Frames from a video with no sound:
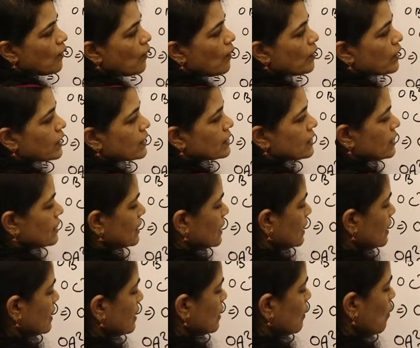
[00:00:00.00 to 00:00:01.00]
Okay,
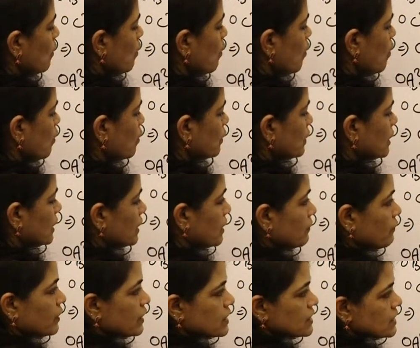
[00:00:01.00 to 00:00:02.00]
here
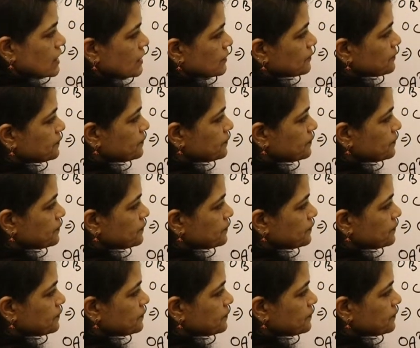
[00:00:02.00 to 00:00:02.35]
what is it?